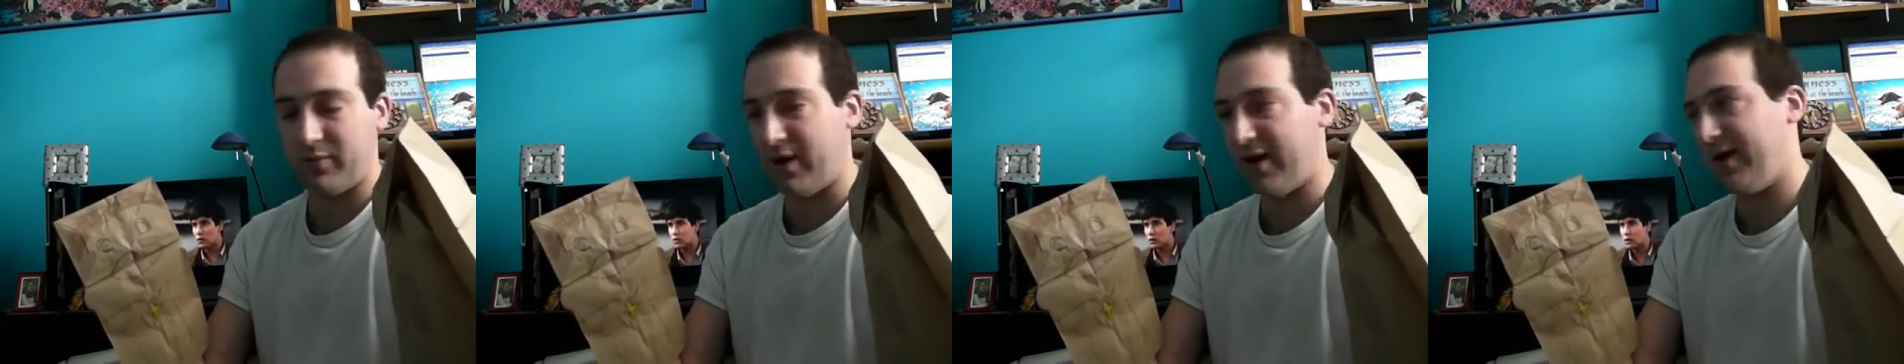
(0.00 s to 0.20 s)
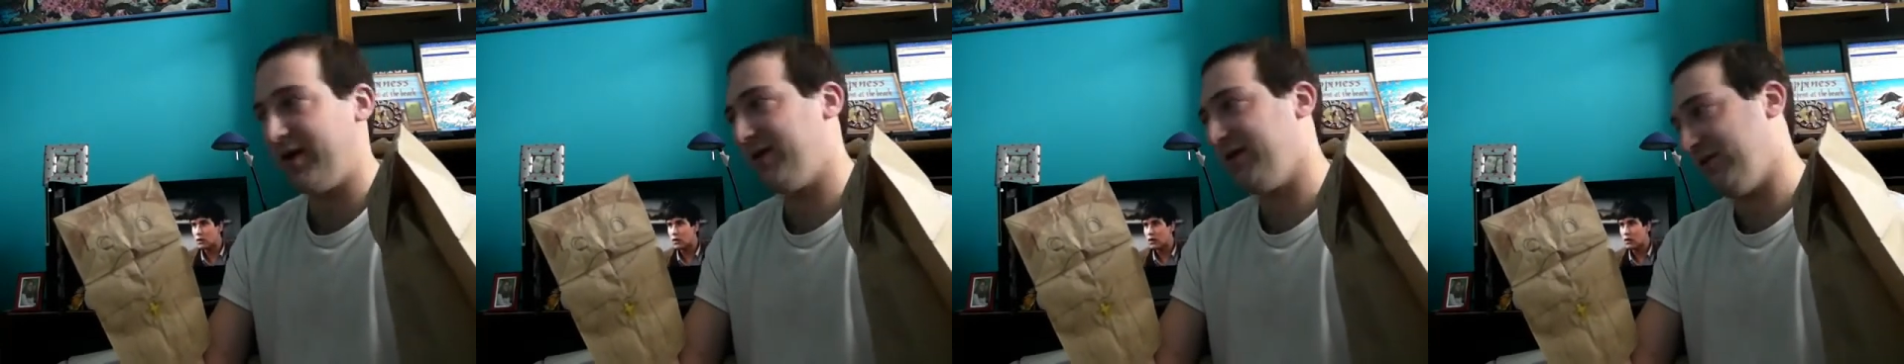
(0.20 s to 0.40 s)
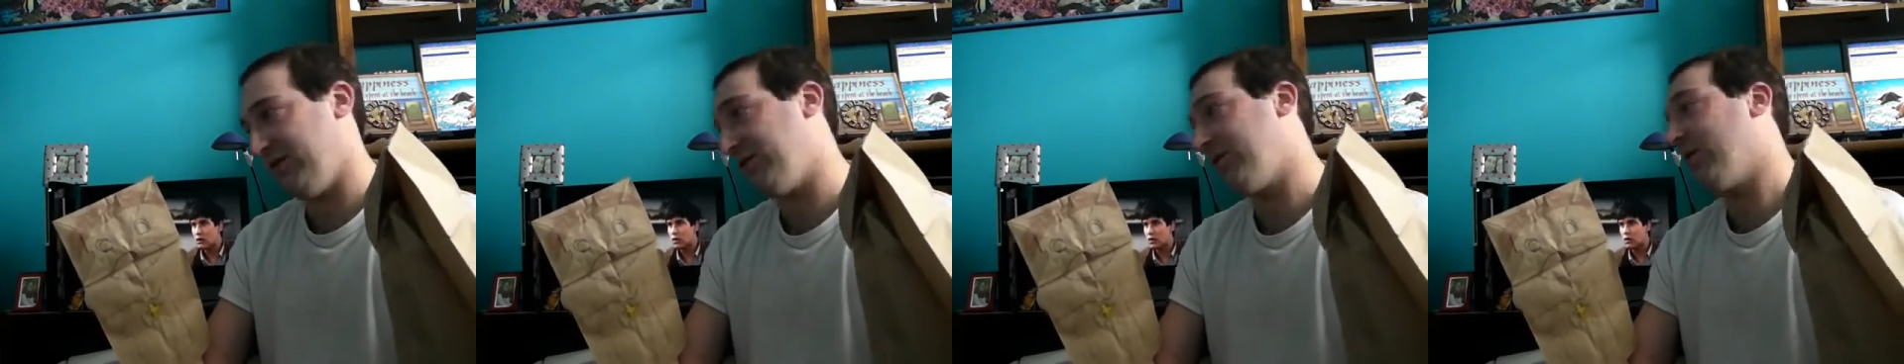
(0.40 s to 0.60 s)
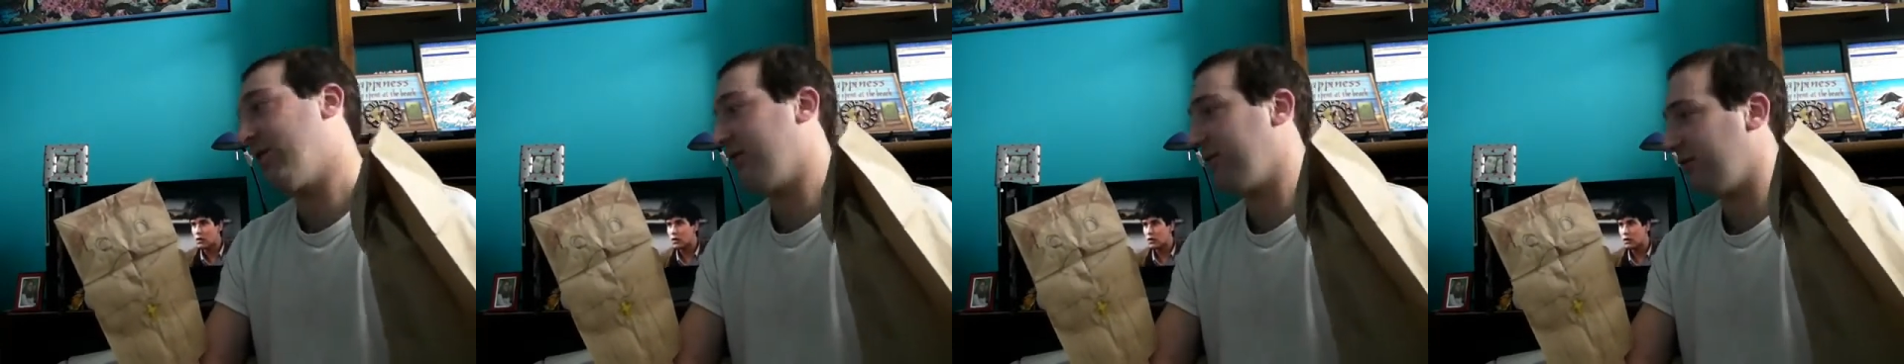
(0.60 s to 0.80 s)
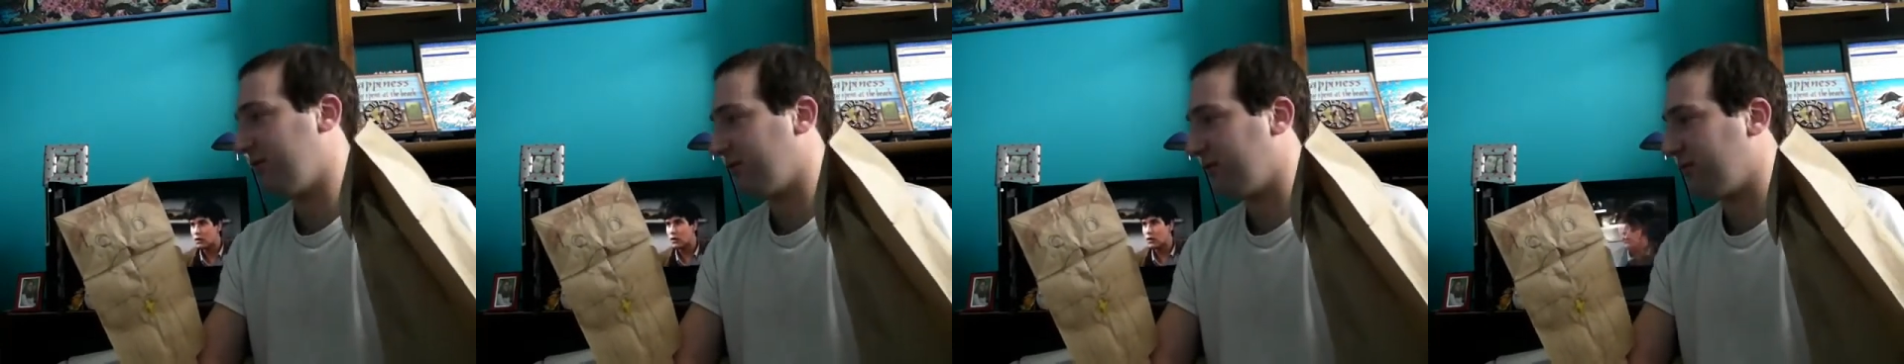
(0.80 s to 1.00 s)
way, you
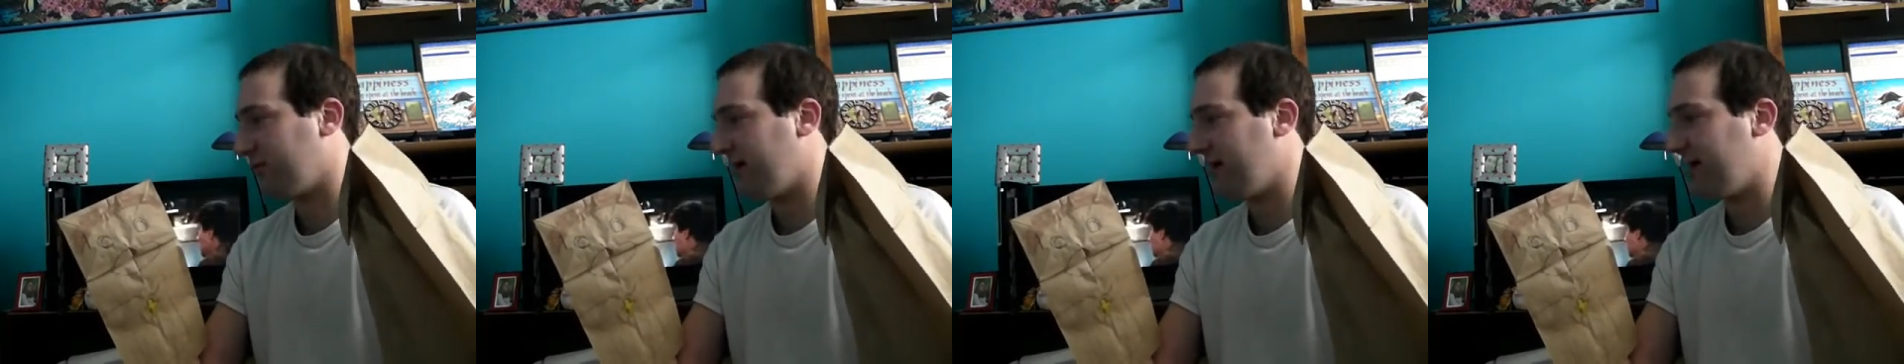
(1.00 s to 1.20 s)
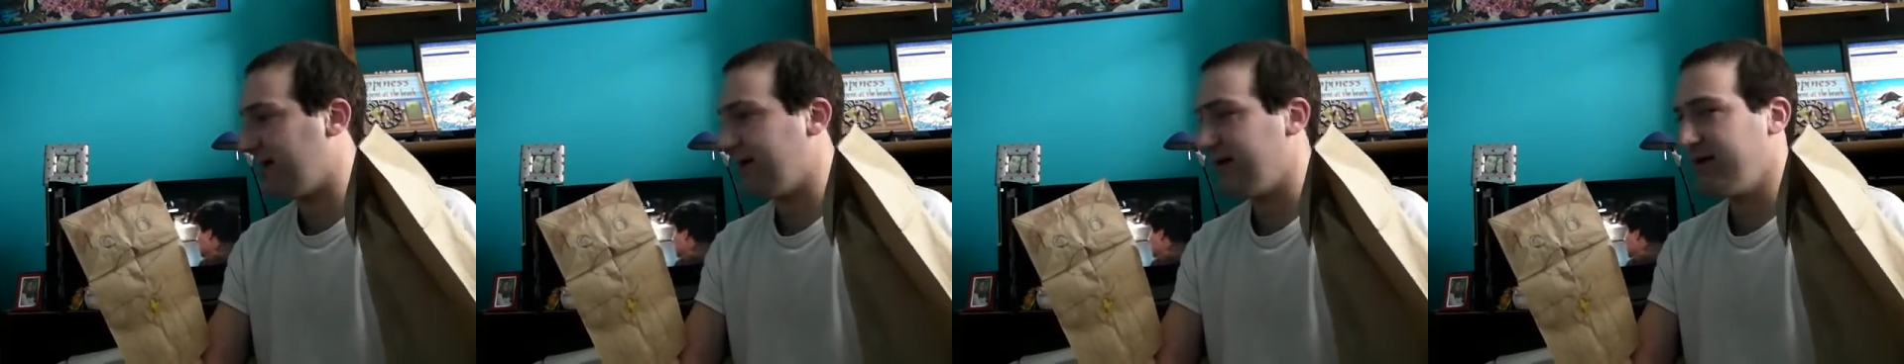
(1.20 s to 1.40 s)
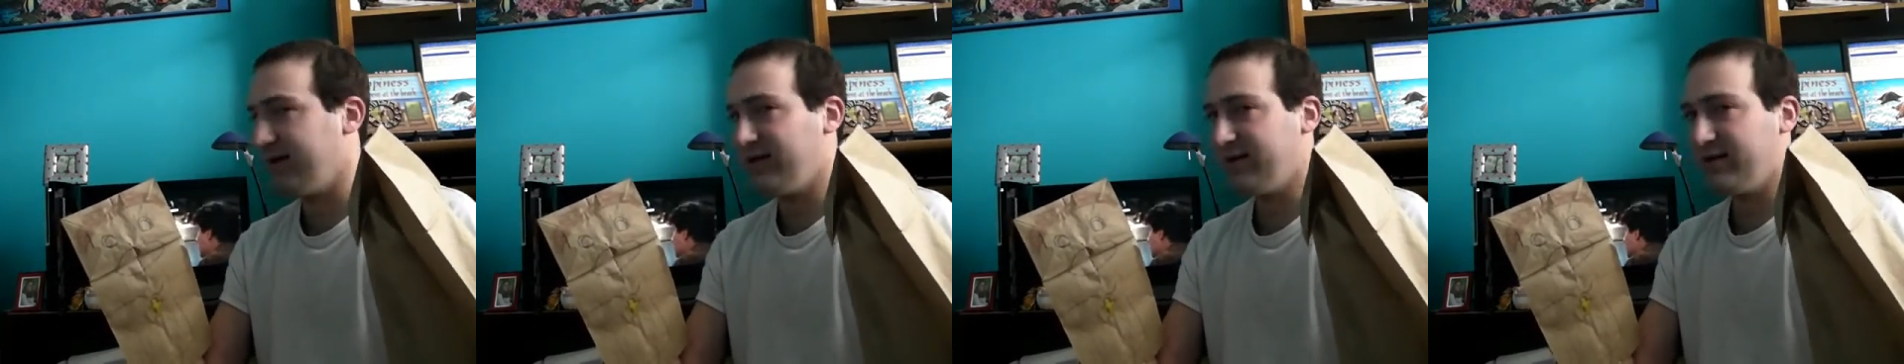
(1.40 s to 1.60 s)
go your way.